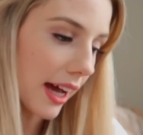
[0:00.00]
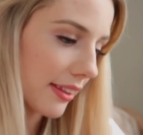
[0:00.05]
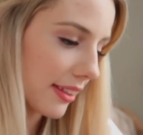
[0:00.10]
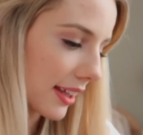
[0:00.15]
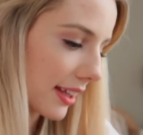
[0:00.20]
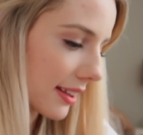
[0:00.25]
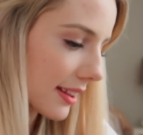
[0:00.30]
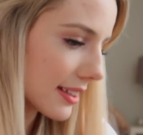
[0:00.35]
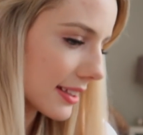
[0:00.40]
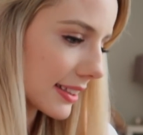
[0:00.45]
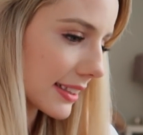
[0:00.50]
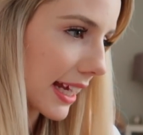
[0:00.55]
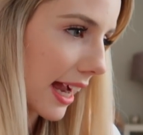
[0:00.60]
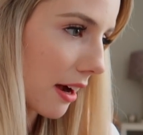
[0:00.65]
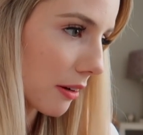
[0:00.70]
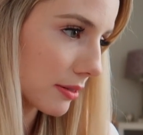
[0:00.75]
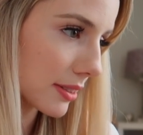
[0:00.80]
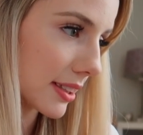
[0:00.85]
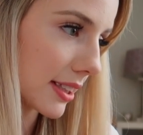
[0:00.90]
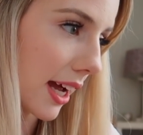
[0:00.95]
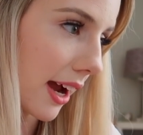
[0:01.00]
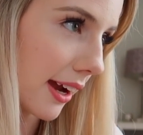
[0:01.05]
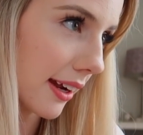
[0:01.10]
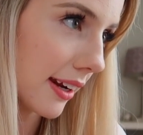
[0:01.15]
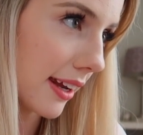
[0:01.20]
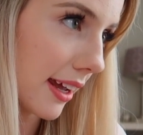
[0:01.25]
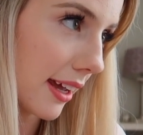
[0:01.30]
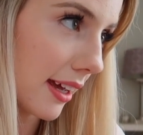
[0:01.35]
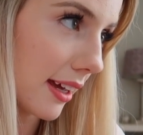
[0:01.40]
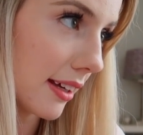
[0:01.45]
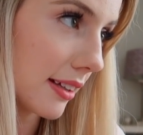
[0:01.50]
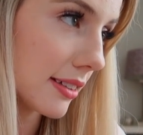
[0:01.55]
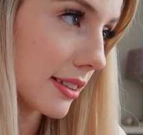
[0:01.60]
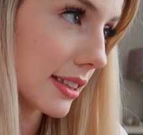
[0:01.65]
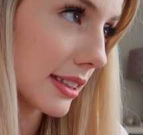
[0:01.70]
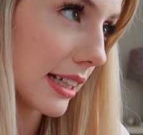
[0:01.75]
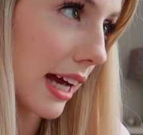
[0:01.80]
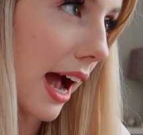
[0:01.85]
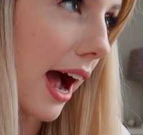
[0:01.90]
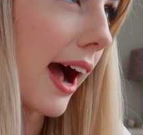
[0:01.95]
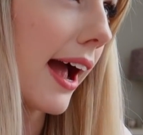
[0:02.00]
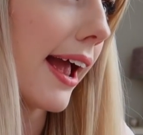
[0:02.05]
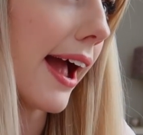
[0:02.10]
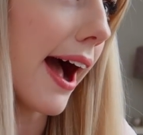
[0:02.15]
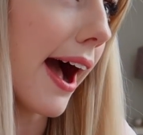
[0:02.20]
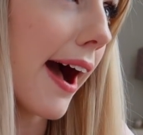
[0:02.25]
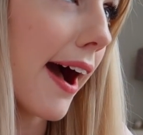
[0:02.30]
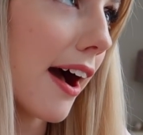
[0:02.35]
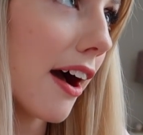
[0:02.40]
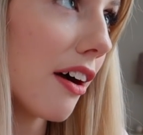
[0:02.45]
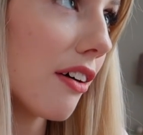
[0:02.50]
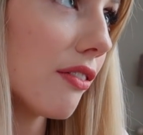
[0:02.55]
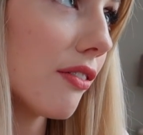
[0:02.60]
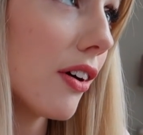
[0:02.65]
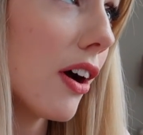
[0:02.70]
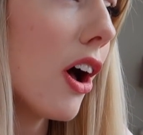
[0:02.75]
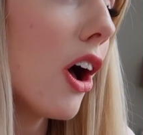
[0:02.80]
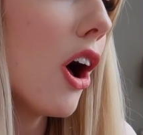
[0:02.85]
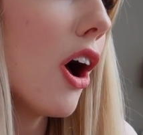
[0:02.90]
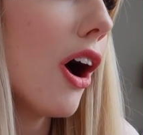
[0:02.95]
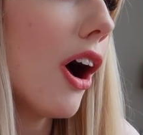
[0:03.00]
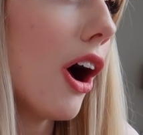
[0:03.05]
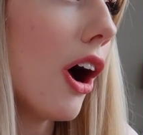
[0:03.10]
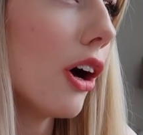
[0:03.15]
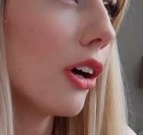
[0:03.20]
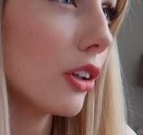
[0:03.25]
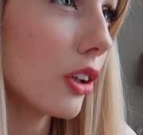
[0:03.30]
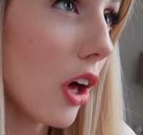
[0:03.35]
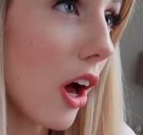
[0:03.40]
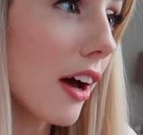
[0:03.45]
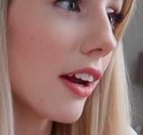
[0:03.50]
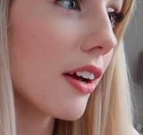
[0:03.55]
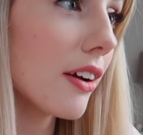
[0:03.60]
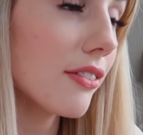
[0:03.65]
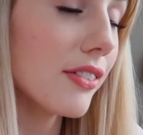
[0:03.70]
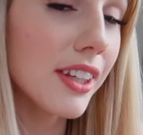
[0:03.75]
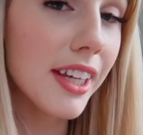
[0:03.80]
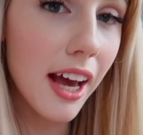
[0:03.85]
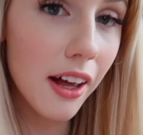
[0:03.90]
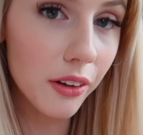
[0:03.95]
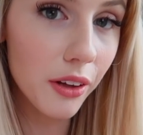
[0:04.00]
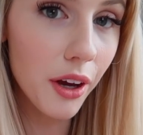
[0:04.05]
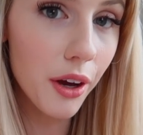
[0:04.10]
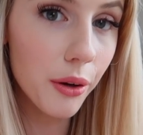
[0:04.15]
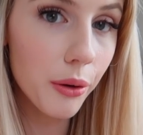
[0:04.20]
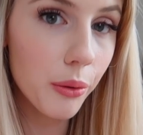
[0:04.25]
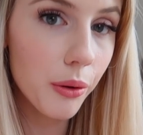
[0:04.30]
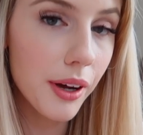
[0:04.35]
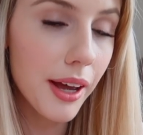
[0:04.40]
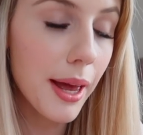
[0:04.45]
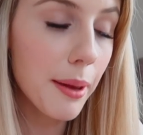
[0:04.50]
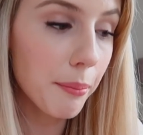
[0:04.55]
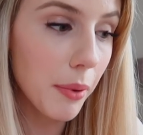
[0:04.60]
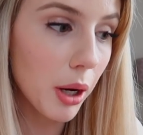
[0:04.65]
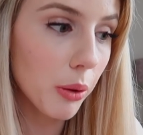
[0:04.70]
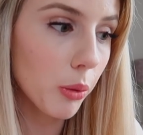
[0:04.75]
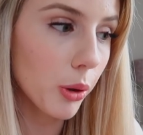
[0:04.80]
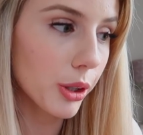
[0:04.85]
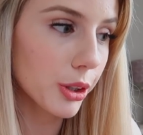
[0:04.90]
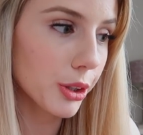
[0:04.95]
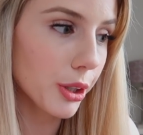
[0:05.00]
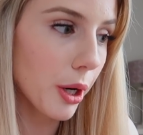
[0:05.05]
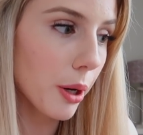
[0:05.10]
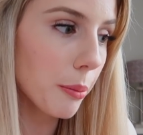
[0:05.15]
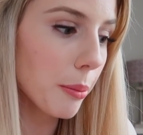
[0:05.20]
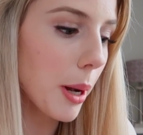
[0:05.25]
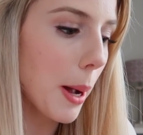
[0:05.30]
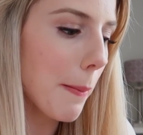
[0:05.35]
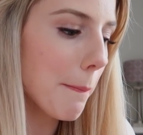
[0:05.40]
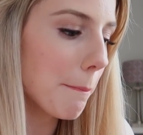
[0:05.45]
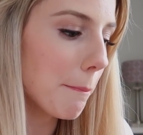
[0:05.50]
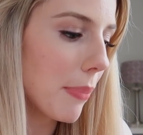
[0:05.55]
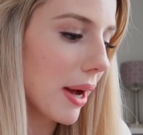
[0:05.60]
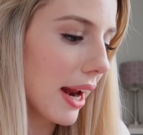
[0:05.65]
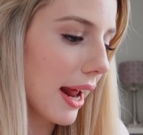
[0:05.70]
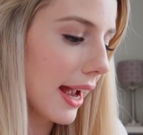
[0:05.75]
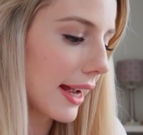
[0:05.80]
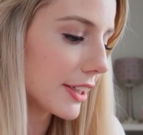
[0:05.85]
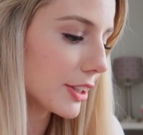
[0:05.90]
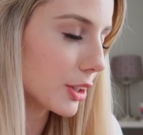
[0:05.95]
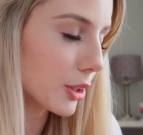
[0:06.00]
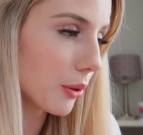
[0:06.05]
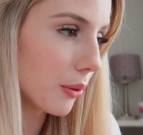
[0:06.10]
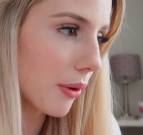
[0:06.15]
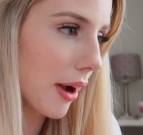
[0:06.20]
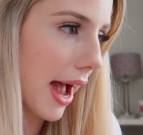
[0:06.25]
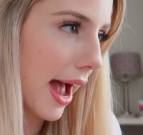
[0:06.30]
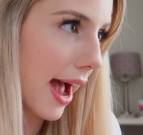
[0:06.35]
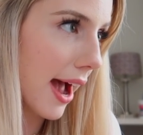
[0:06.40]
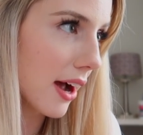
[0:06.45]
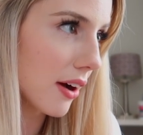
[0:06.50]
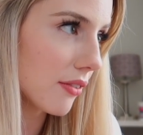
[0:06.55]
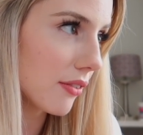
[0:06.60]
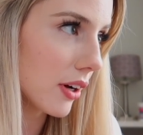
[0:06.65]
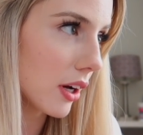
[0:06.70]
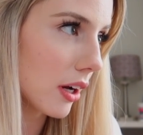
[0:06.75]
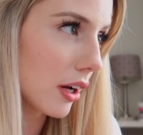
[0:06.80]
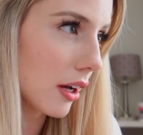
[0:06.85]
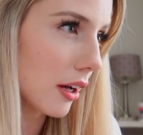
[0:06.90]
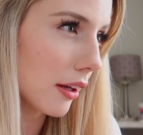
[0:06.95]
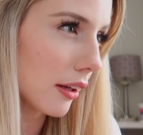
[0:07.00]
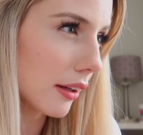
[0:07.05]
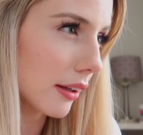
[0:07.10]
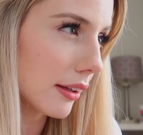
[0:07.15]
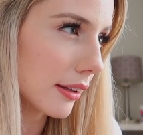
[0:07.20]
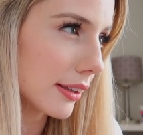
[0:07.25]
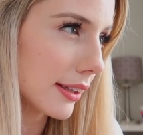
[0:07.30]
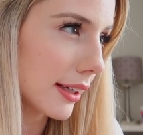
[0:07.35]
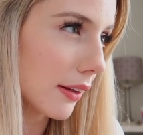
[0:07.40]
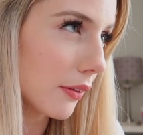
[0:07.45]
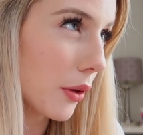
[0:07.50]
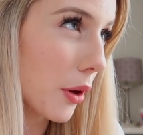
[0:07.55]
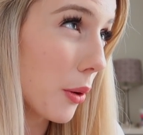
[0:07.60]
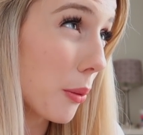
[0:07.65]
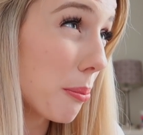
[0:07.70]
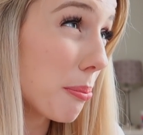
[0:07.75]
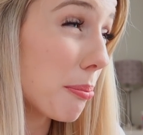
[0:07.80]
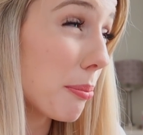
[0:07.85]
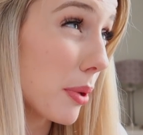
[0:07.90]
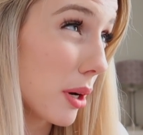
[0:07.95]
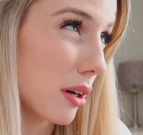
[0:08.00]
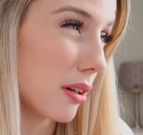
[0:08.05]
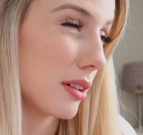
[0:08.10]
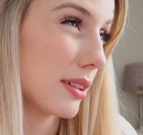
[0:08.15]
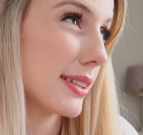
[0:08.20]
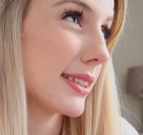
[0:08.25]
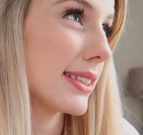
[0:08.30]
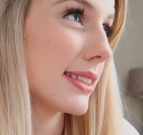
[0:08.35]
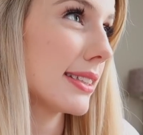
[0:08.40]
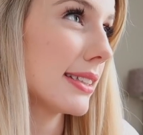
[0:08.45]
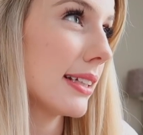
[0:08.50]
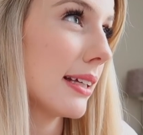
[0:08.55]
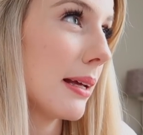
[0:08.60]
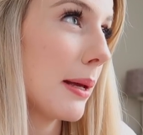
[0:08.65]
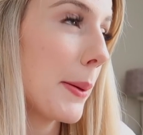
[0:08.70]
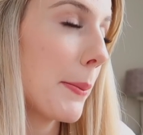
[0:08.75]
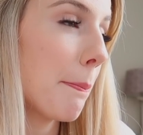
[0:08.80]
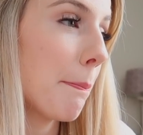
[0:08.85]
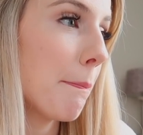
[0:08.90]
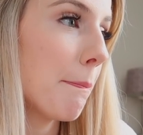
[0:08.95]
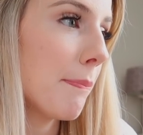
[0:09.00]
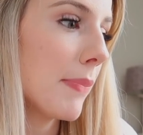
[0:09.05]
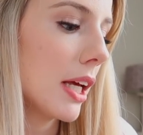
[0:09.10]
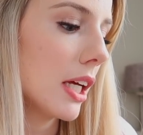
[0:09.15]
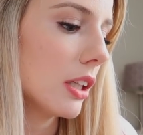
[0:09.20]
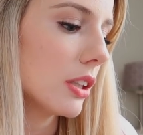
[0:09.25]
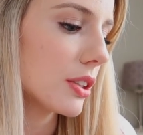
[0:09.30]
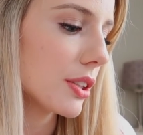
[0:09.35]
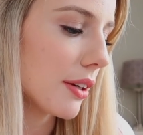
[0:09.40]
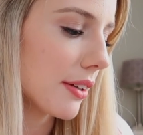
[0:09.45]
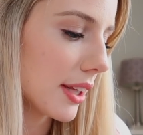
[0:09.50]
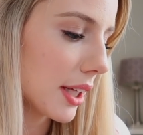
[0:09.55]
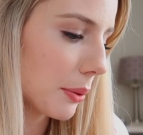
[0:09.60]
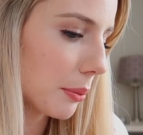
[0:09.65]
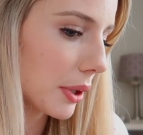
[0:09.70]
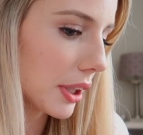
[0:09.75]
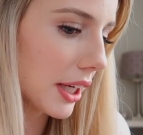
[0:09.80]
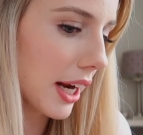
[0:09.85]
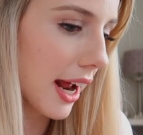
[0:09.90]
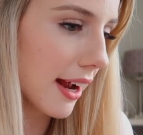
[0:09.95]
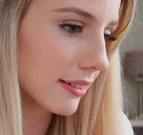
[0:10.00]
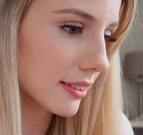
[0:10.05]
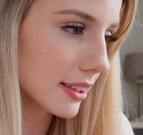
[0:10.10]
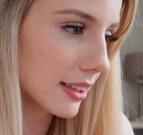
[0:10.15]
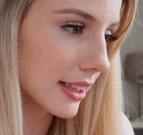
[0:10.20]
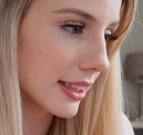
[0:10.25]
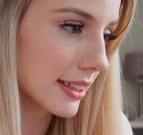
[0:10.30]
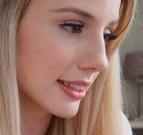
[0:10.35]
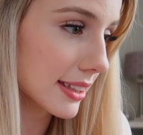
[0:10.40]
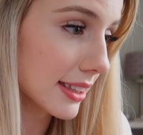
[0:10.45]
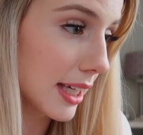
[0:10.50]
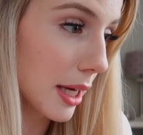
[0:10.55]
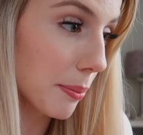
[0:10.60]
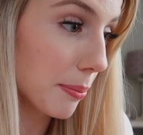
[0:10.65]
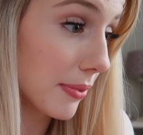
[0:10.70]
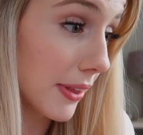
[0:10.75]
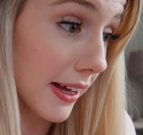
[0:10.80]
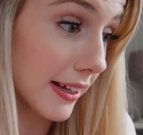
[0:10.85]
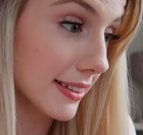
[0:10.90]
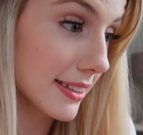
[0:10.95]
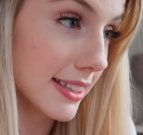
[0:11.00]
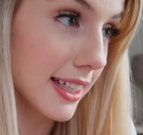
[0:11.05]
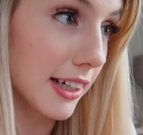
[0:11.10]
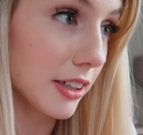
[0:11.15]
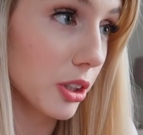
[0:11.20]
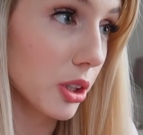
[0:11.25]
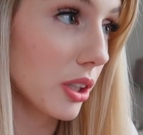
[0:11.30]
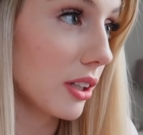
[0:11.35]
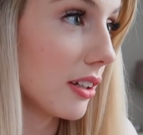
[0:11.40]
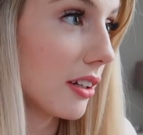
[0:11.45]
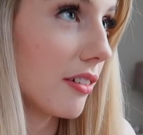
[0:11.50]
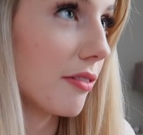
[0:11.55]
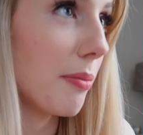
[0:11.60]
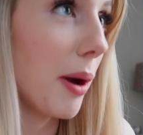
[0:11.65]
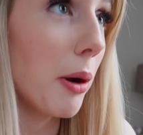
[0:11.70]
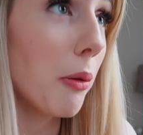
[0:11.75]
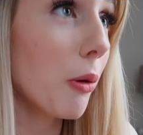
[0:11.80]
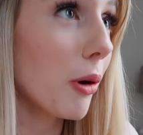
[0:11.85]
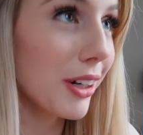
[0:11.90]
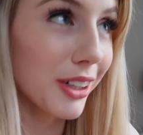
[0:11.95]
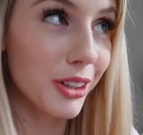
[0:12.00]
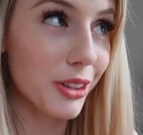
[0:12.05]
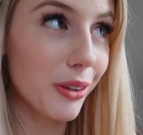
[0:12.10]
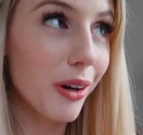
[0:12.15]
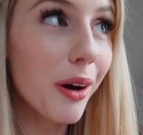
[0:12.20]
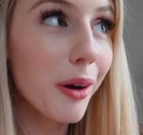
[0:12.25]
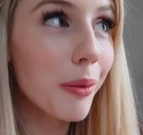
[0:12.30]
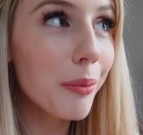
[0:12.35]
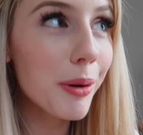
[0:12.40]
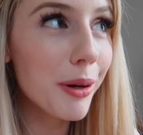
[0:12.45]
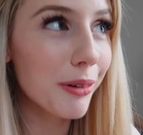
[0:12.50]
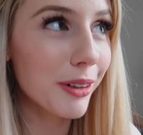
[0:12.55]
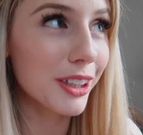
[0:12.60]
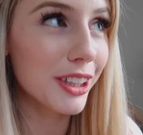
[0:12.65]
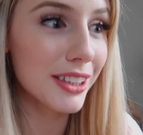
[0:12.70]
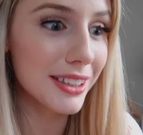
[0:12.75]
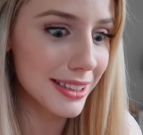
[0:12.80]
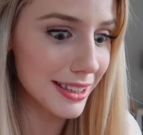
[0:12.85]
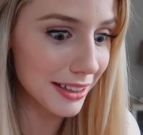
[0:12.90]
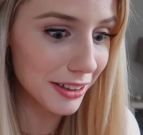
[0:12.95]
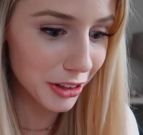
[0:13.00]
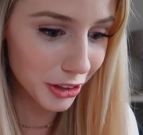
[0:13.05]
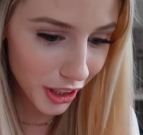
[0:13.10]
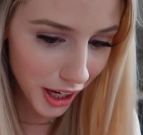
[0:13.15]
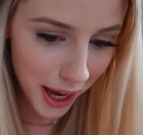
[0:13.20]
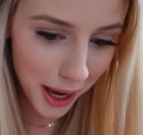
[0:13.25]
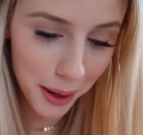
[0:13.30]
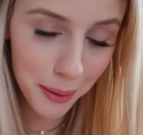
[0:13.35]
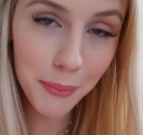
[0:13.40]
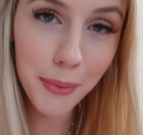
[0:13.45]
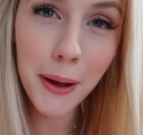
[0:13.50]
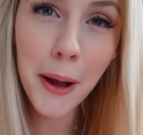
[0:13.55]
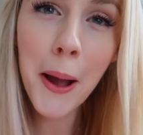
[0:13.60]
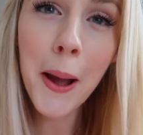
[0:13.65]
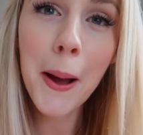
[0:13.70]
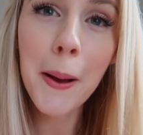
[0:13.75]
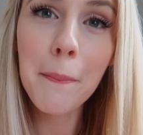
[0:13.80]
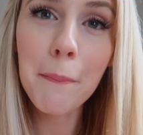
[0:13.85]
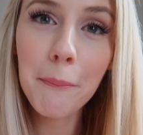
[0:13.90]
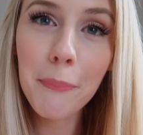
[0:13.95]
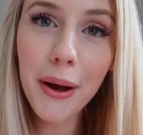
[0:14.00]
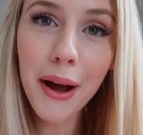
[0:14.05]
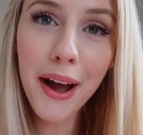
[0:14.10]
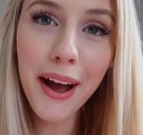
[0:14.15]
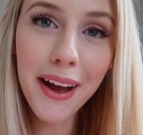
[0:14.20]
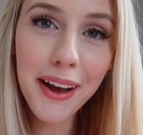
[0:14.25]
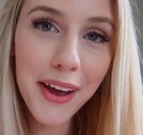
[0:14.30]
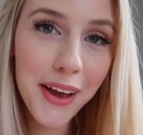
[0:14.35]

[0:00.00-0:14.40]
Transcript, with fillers: I think the downside is I have a lot of yellow in my wardrobe, but I don't have yellow books. So I think we're gonna have to like skip that section of my wardrobe, which is a shame, but